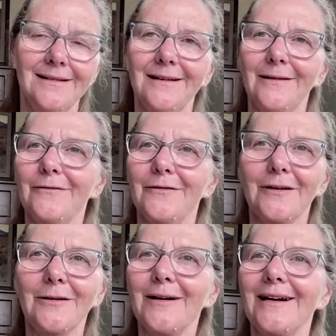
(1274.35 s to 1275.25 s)
of the
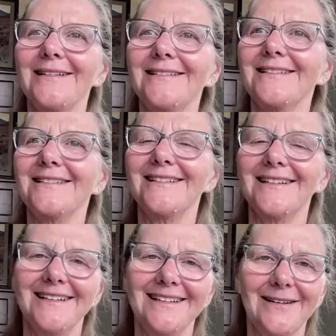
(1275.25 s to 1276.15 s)
Christ,
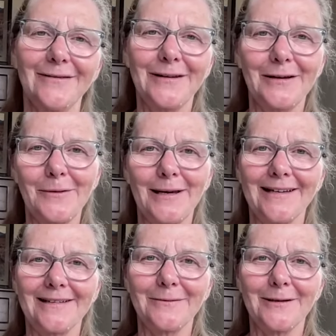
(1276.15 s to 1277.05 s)
of the
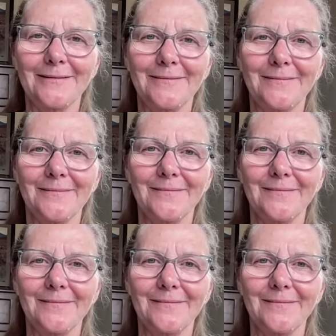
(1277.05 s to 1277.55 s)
awakened one.